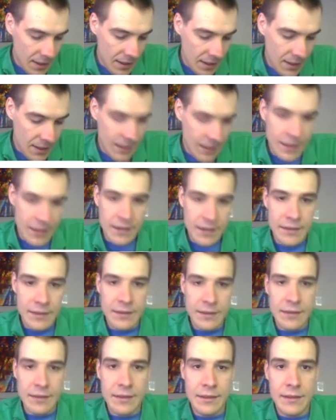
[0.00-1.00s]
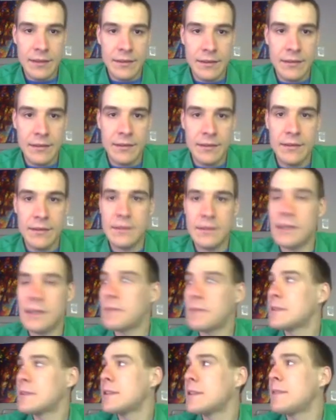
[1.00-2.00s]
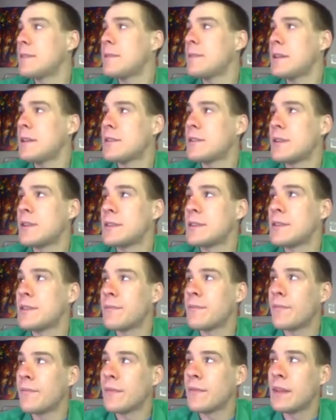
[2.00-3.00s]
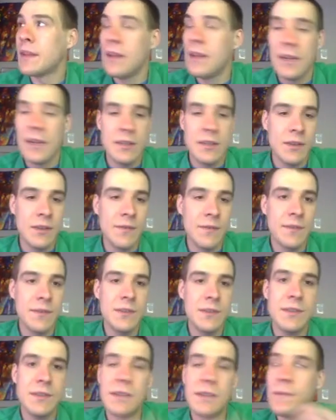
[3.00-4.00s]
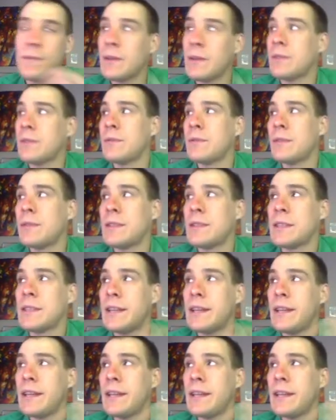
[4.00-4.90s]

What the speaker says: Let's talk about solubility trends. So the first solubility rule is like